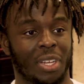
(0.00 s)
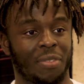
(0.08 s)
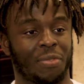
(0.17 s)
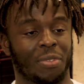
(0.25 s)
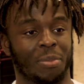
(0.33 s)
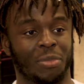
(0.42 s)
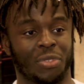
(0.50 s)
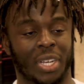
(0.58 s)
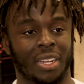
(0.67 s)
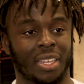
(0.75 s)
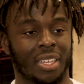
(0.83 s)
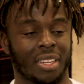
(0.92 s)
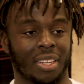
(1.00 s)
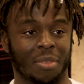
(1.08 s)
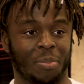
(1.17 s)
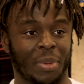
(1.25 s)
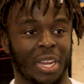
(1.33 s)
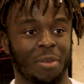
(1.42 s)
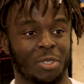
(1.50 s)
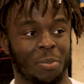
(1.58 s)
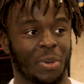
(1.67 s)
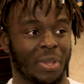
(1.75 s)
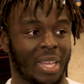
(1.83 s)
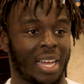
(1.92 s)
like from training and being able to
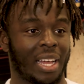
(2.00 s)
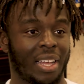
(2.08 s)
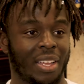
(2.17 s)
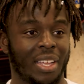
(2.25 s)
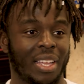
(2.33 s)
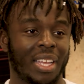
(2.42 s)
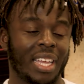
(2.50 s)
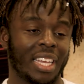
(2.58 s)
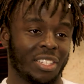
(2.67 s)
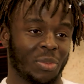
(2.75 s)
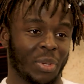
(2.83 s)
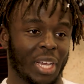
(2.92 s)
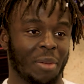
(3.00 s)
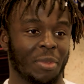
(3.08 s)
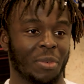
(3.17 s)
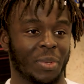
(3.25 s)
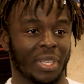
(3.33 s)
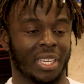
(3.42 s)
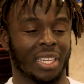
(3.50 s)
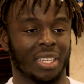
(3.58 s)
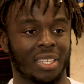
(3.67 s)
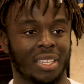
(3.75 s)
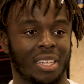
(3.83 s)
put that into a game of the weekend.